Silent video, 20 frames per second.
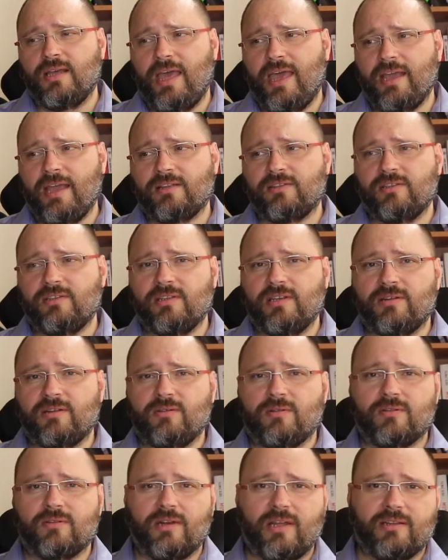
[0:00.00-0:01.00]
act in a
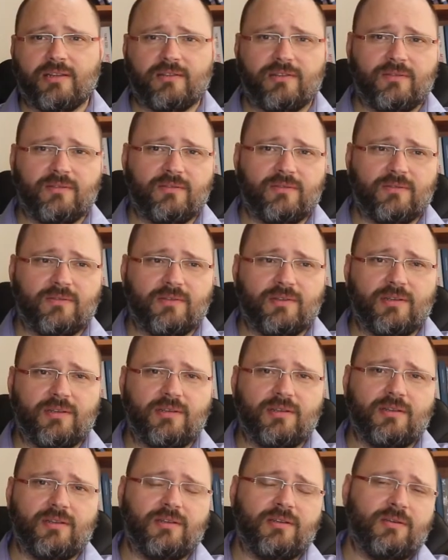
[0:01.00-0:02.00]

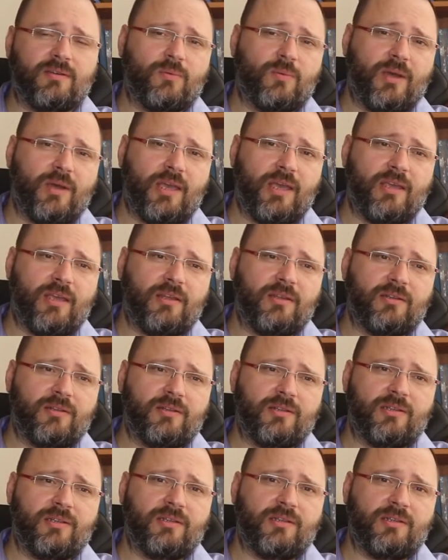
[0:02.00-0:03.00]
corrective way
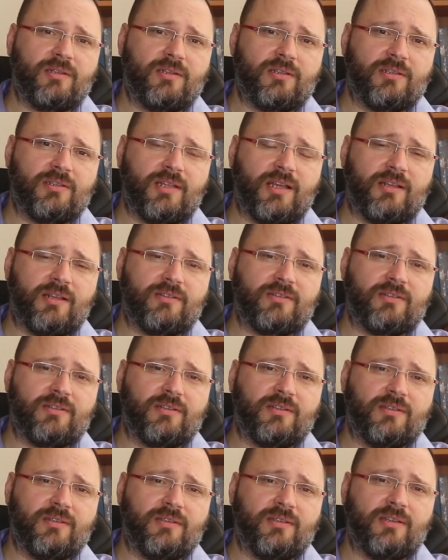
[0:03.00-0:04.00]
that
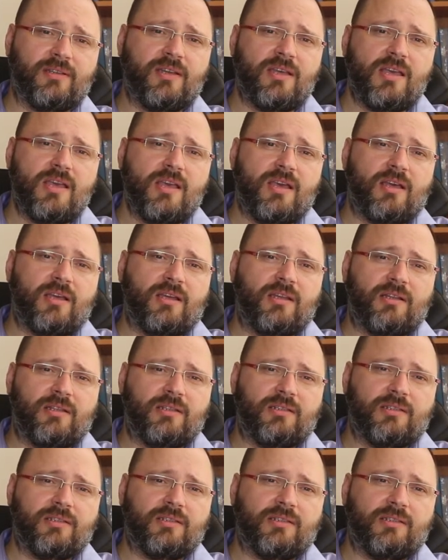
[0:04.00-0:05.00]

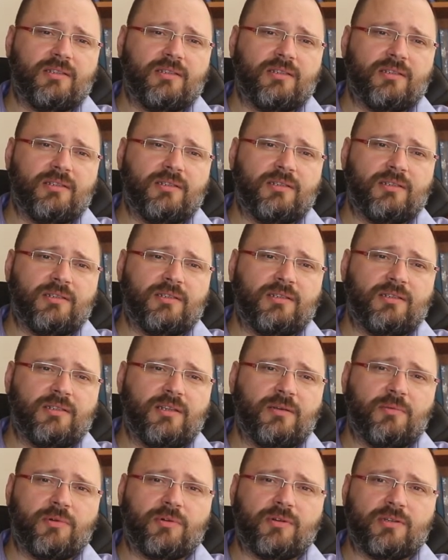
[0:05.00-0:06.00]
the
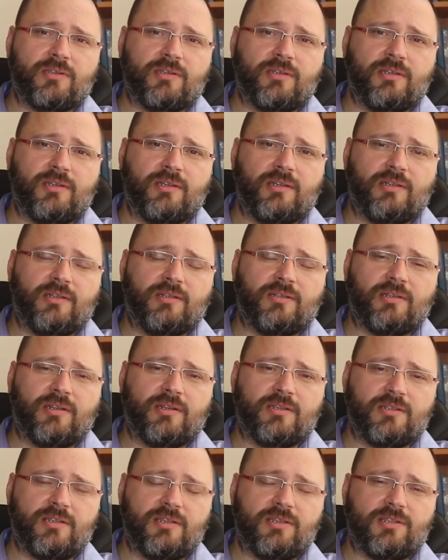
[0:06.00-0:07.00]
democracy and the
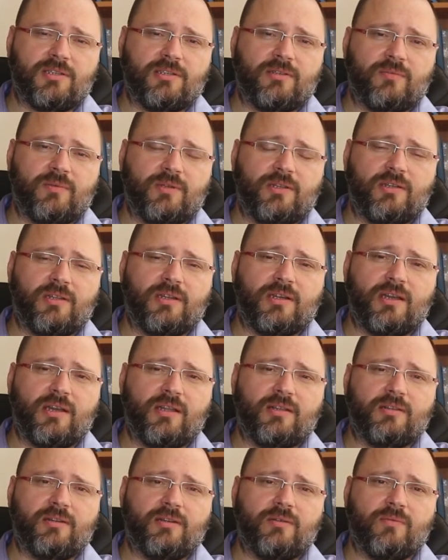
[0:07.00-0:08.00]
transition within the
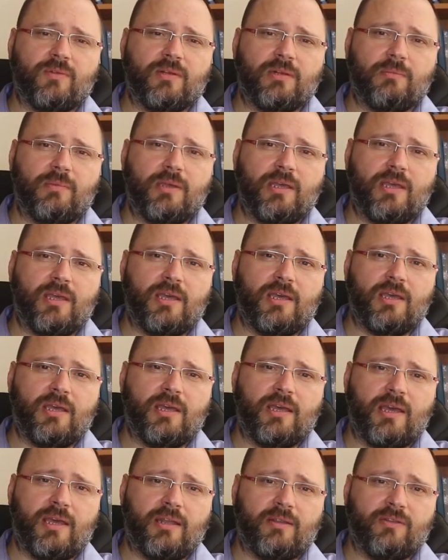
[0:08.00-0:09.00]
country will be
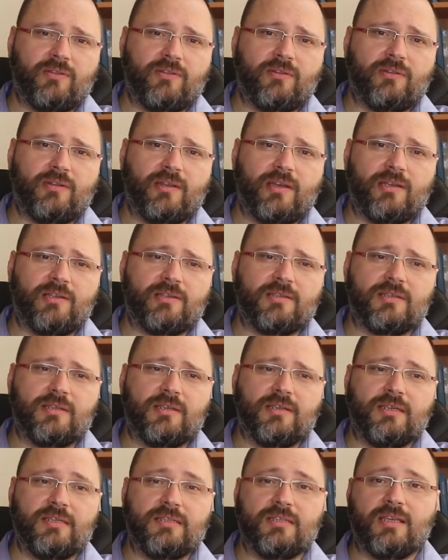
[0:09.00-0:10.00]
handled as
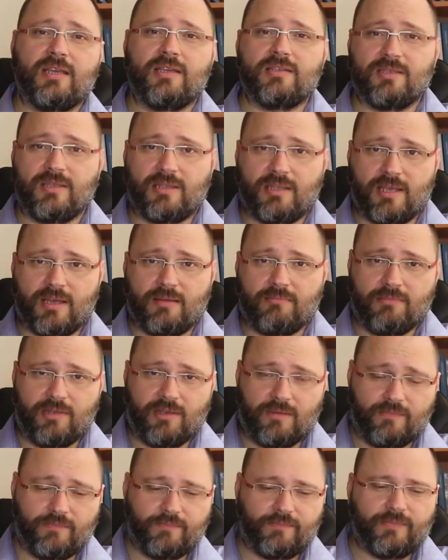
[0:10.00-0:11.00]
easy as it can
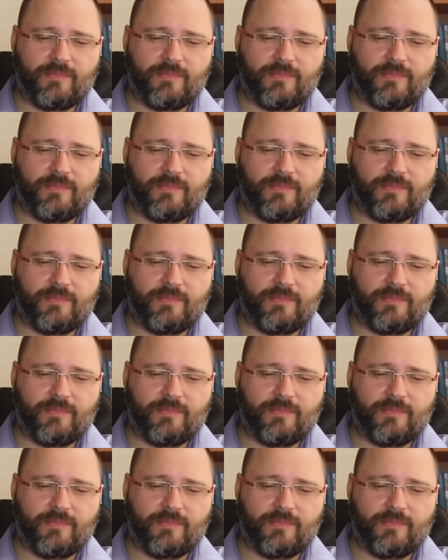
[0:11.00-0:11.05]
be.